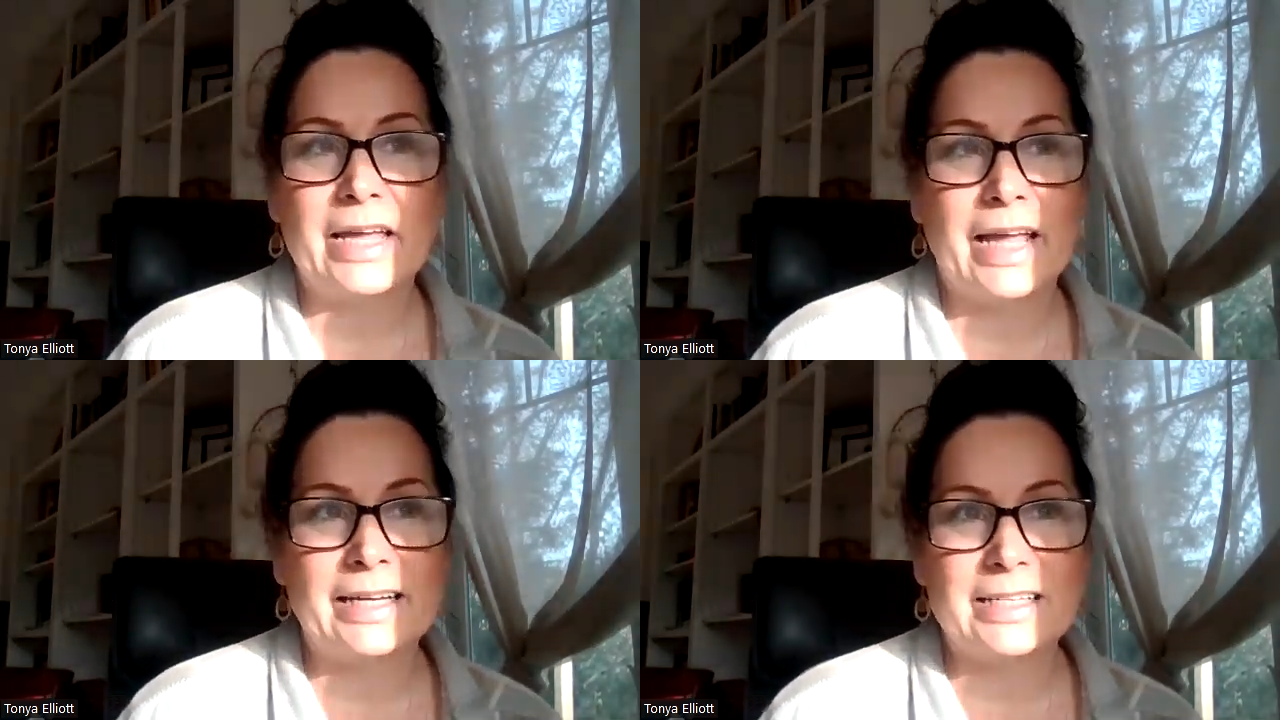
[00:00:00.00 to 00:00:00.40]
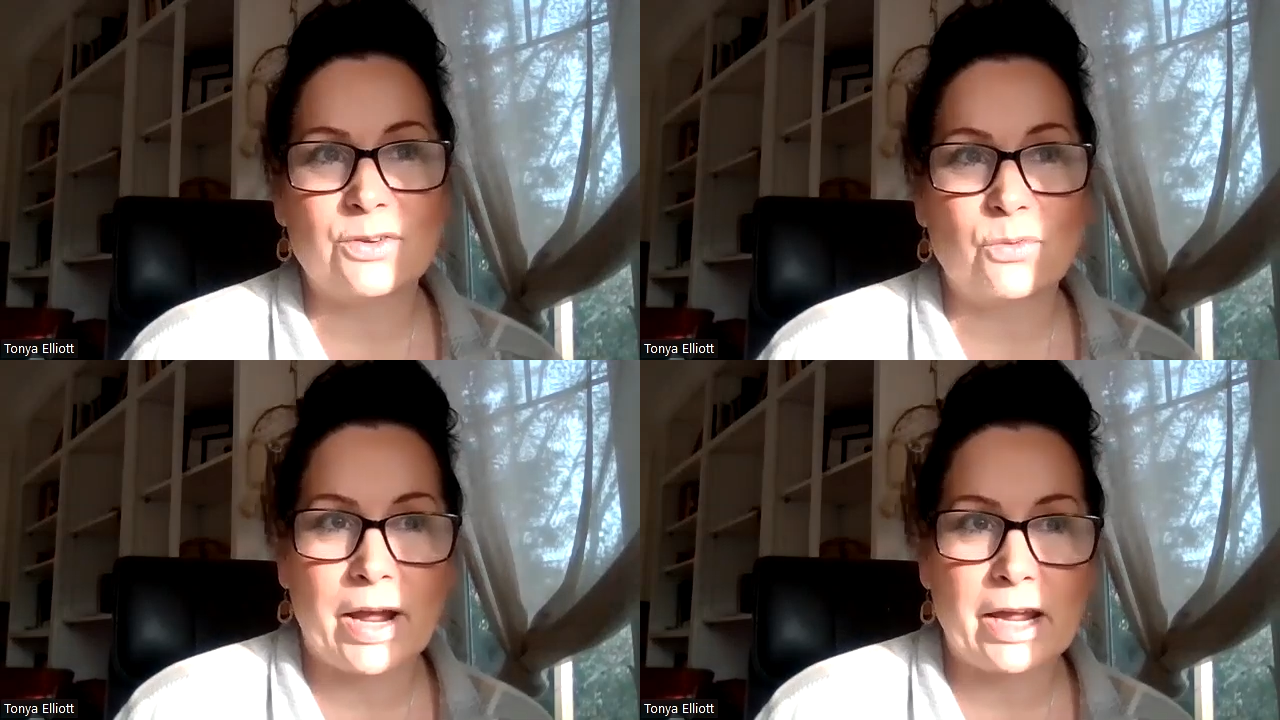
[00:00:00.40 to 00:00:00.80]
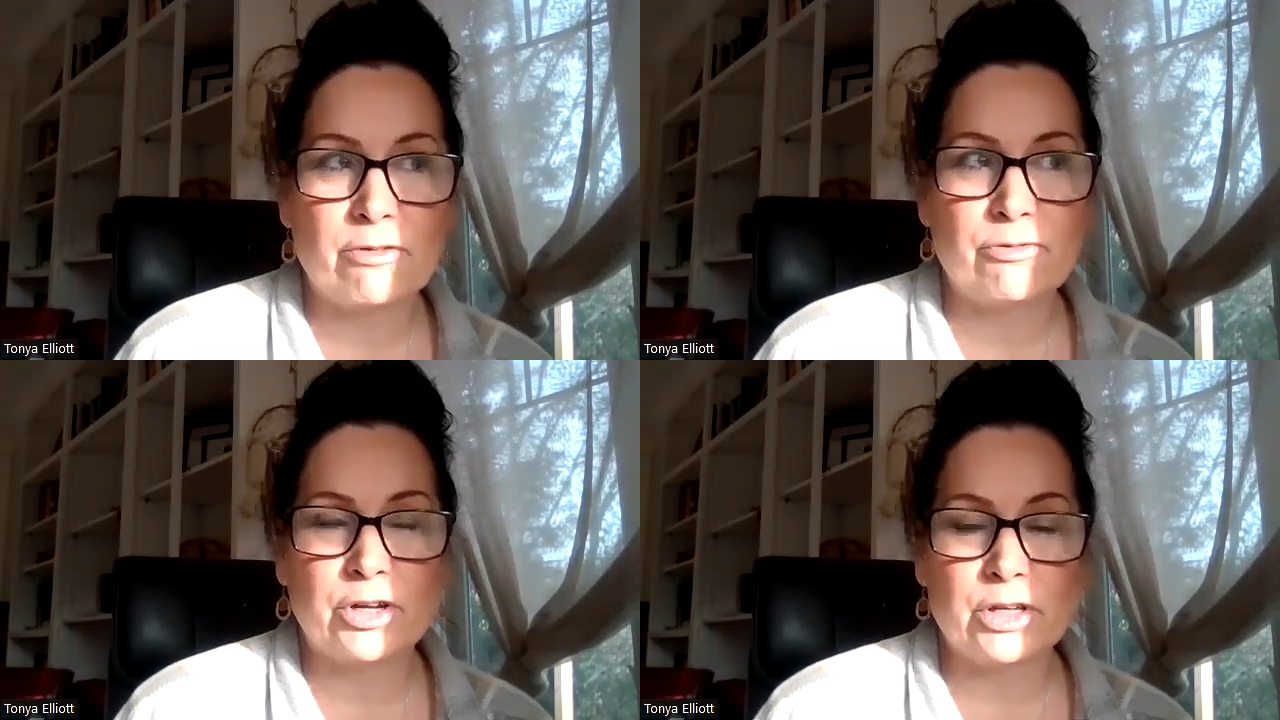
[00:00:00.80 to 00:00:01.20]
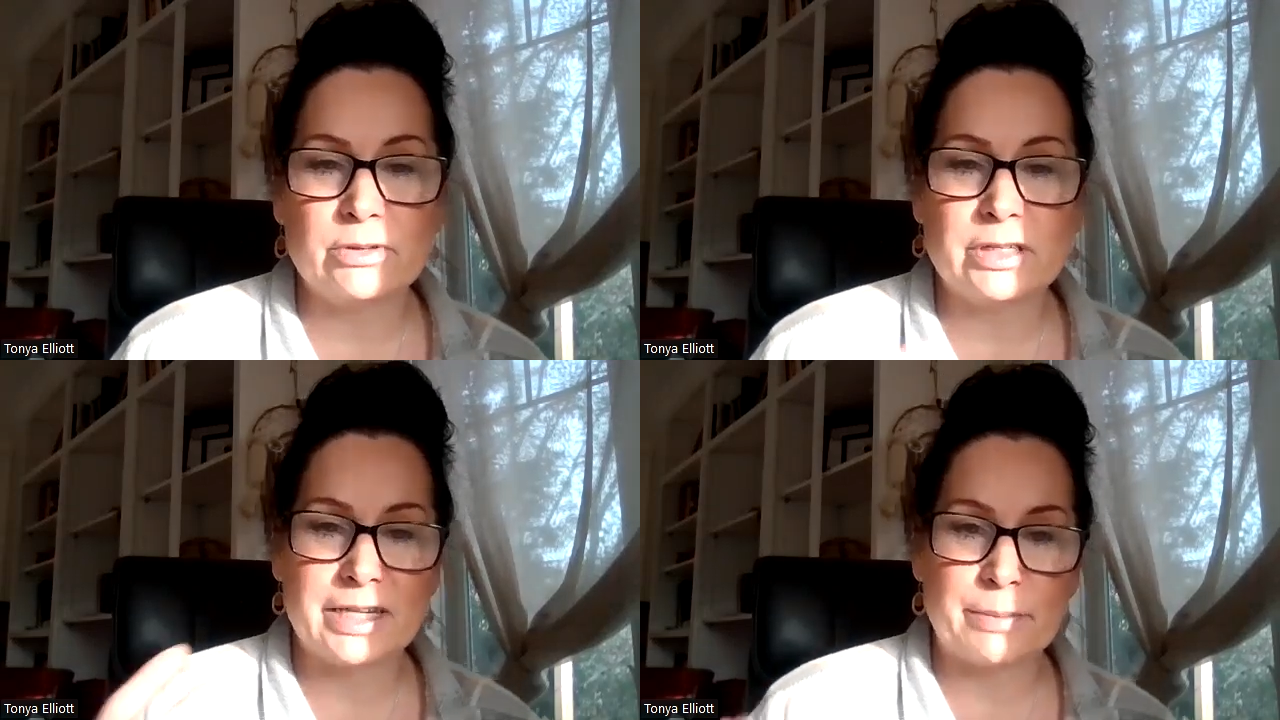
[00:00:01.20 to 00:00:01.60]
And it's a way for
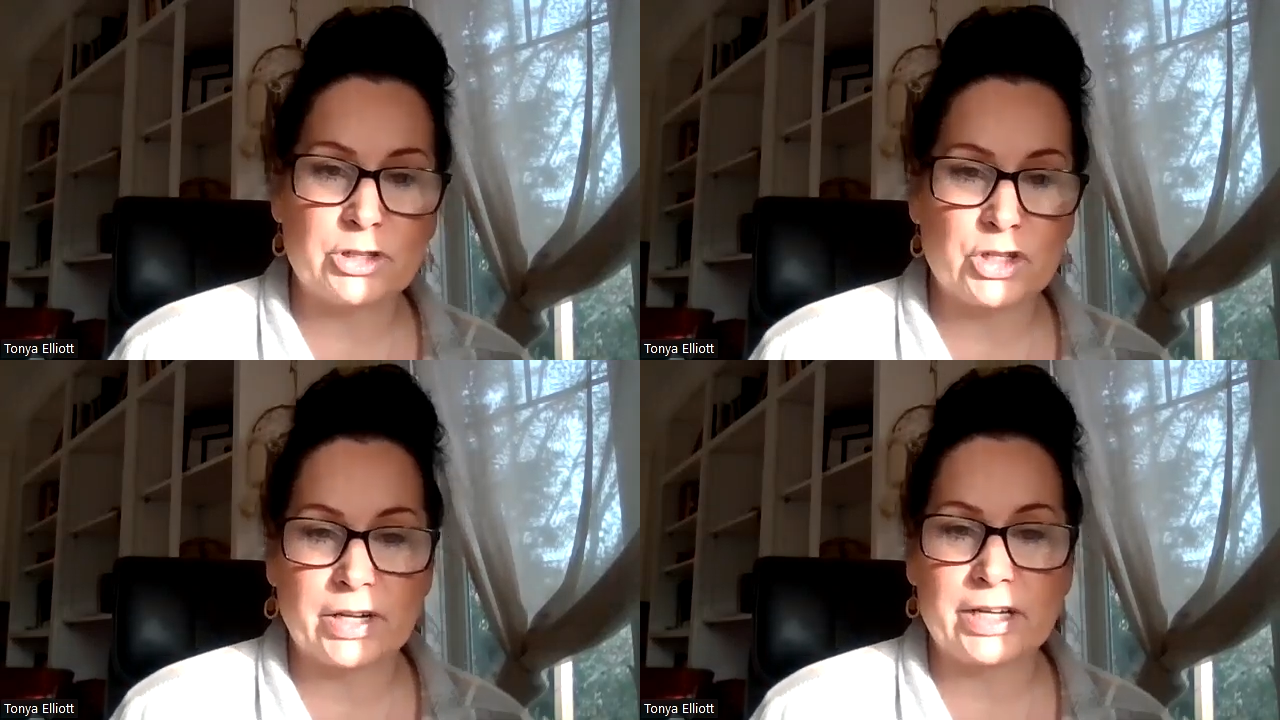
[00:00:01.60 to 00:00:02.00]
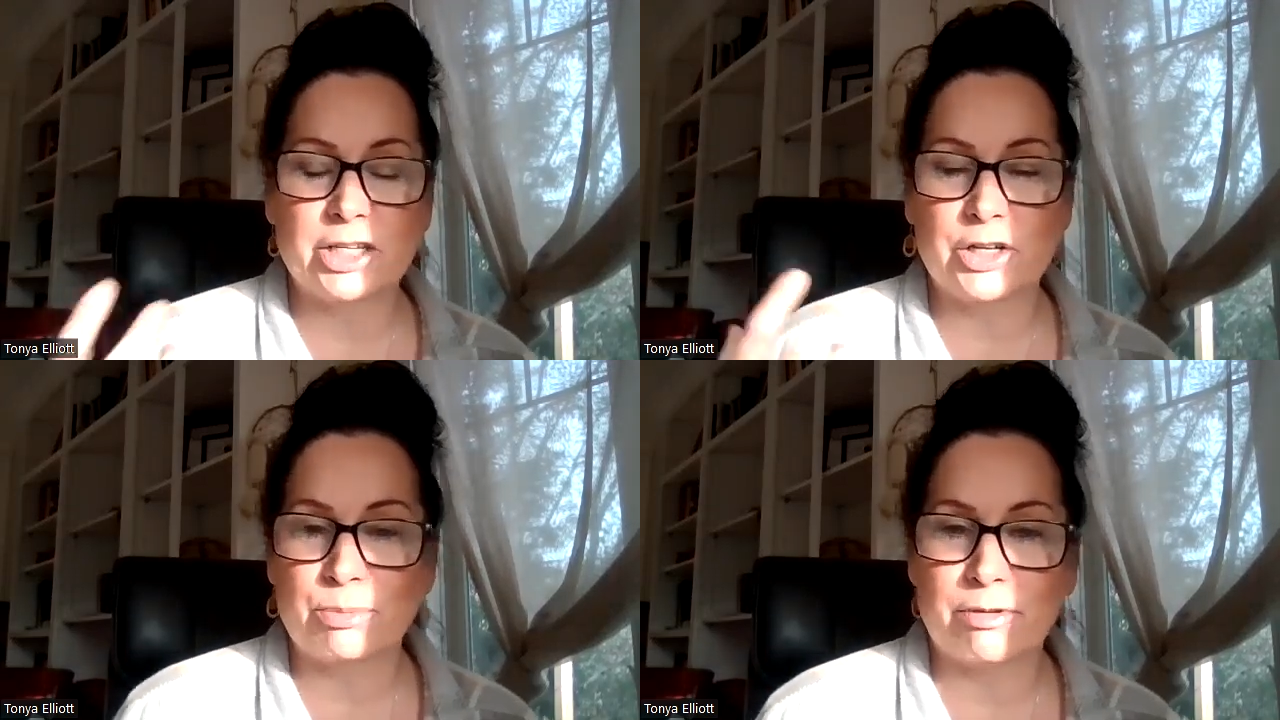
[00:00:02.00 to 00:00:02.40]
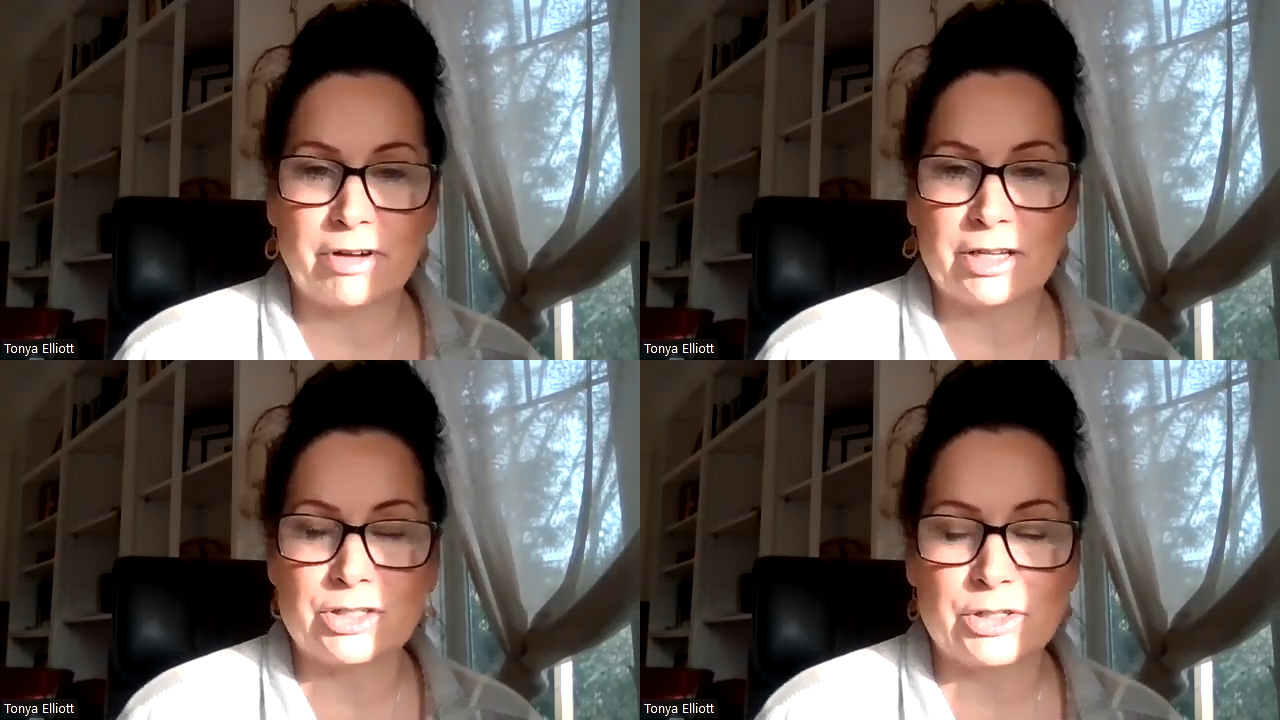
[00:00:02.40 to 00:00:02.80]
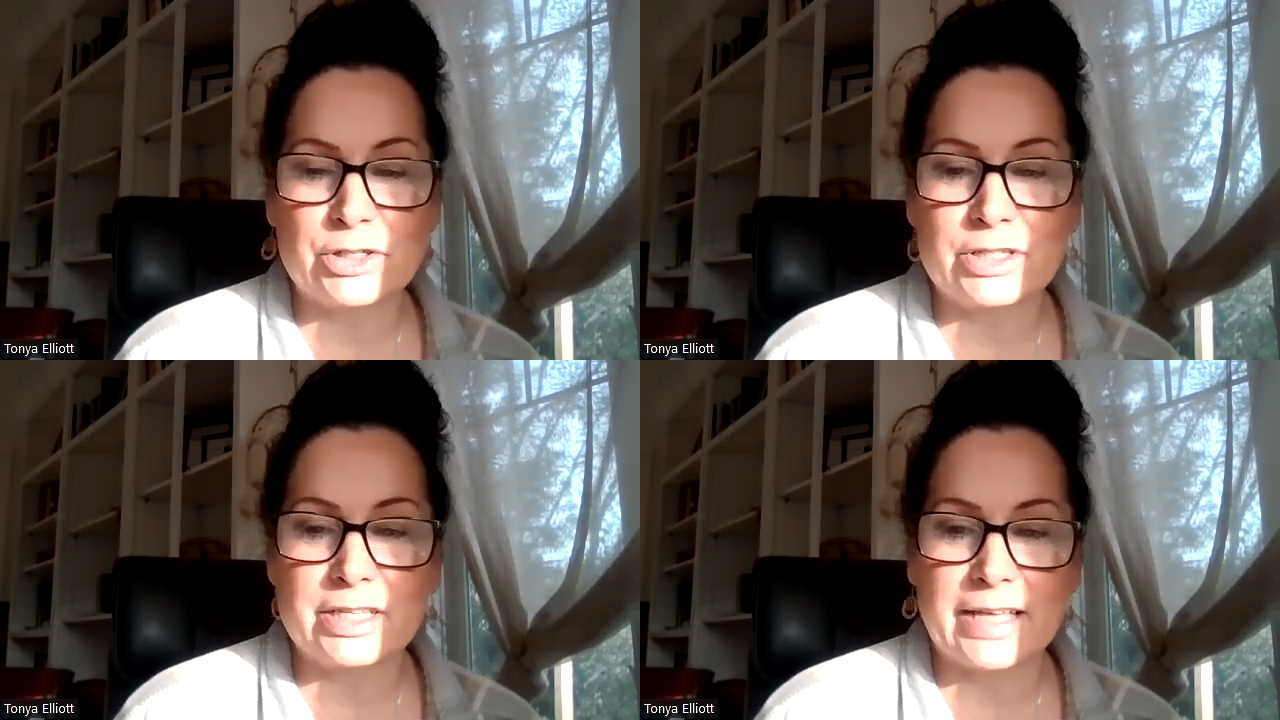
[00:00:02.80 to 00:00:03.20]
you to demonstrate to your
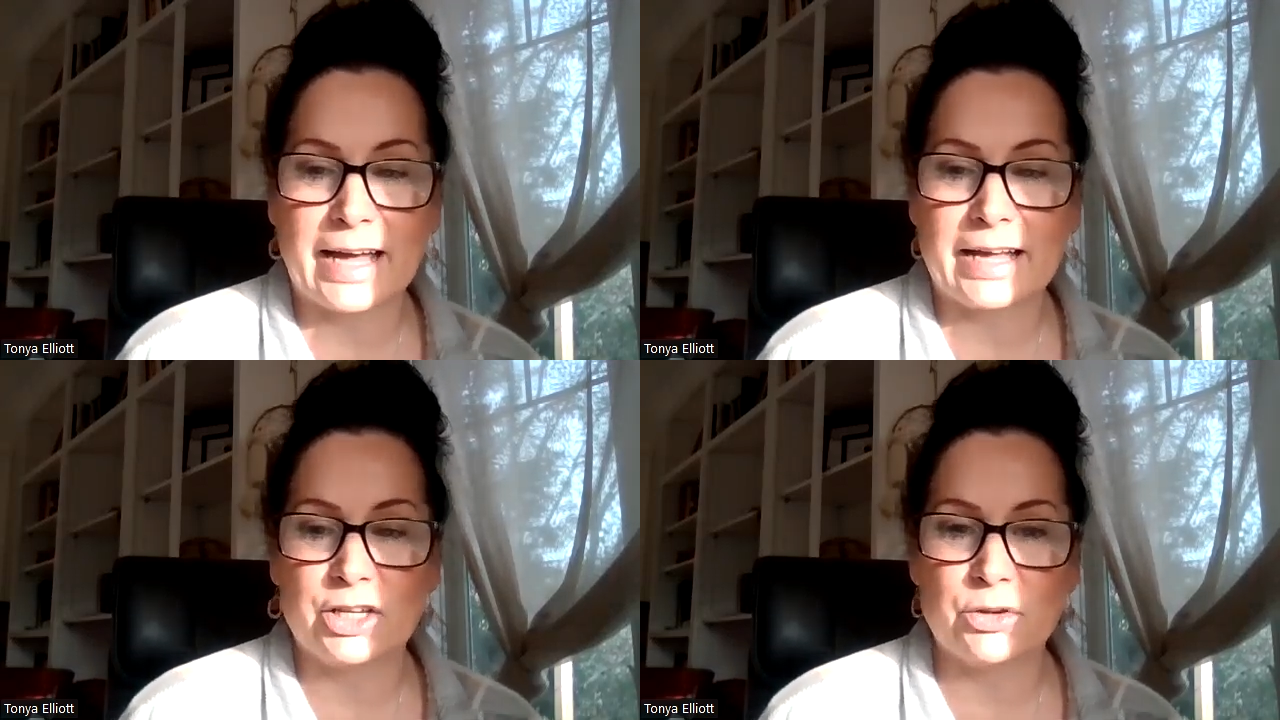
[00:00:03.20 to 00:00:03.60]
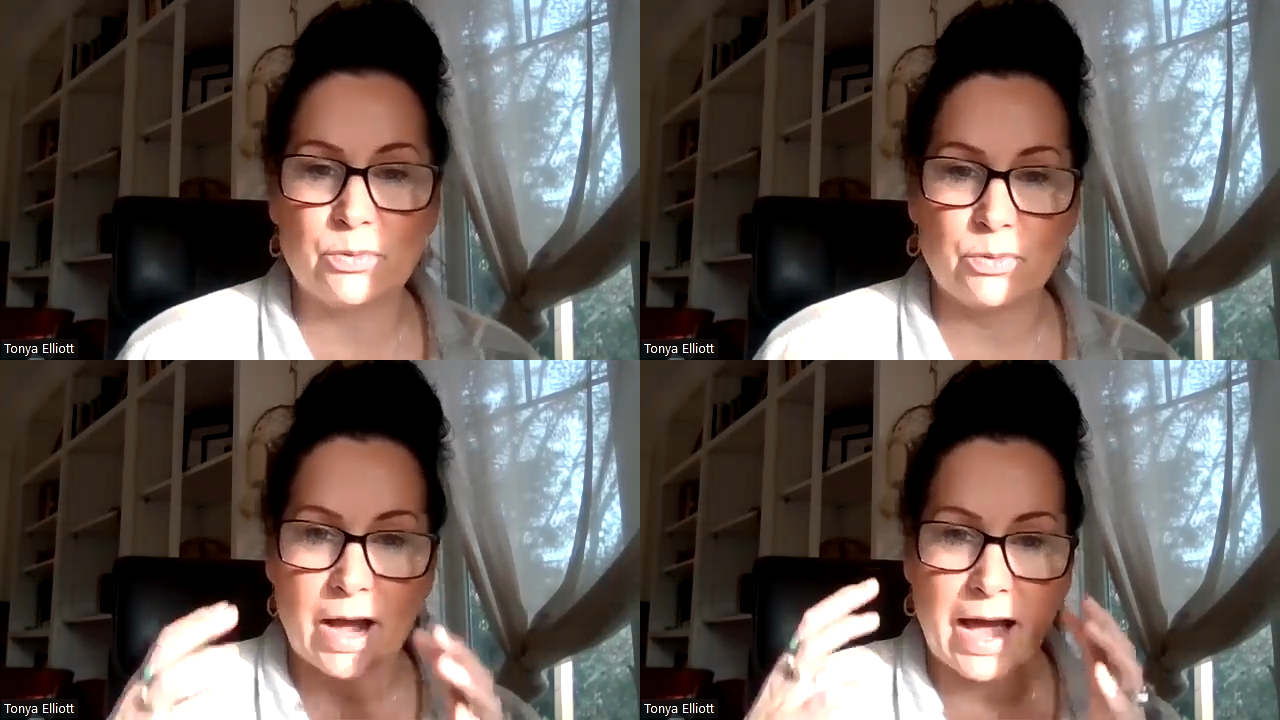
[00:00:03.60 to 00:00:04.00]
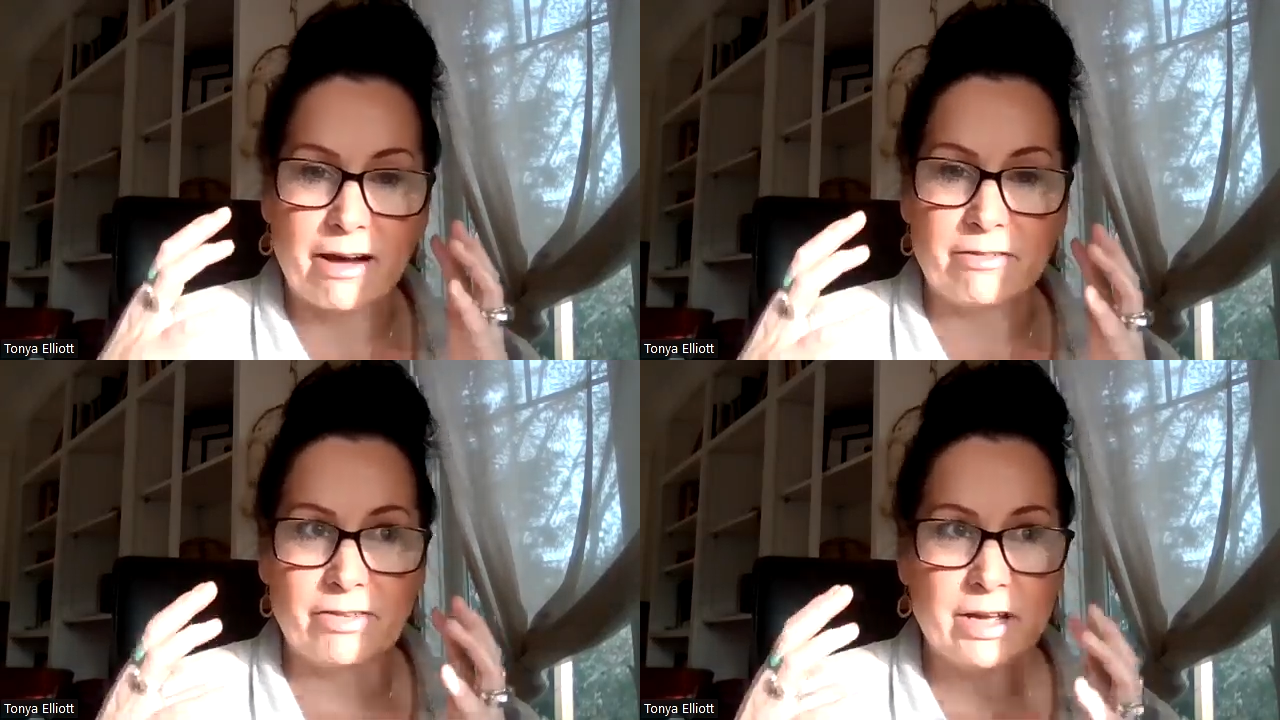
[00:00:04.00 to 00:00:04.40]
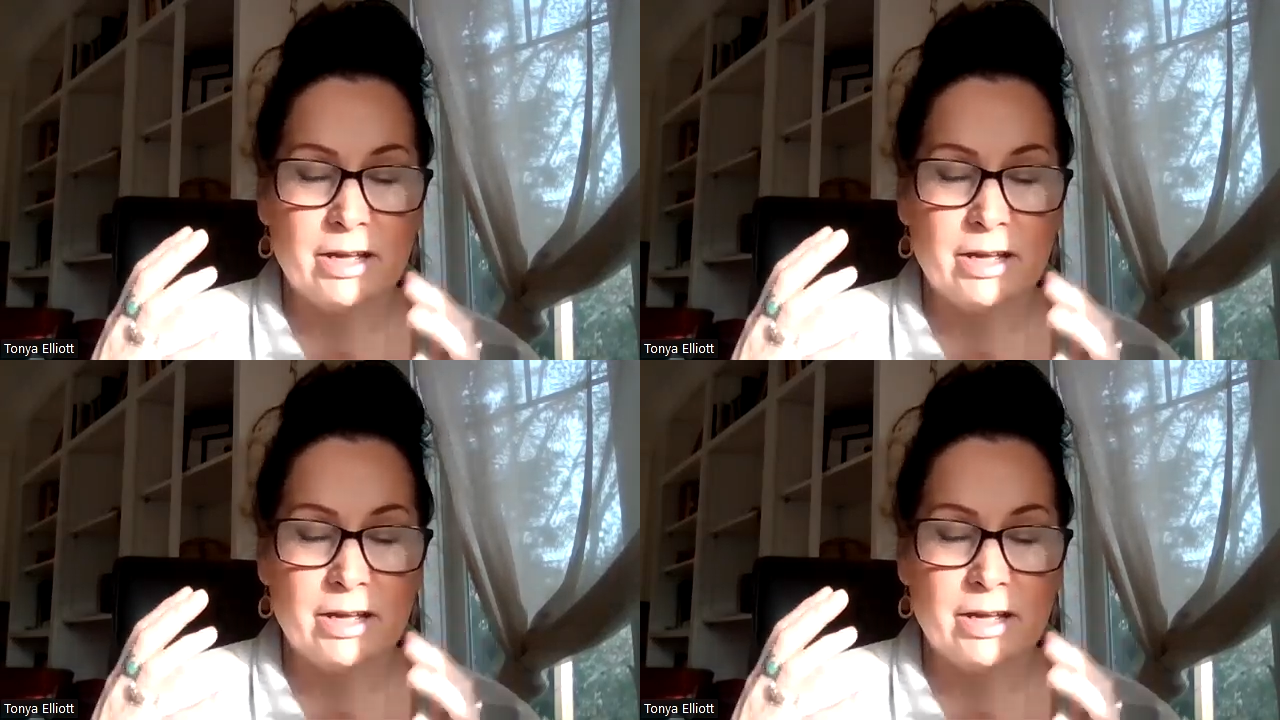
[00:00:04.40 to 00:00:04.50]
professors that you have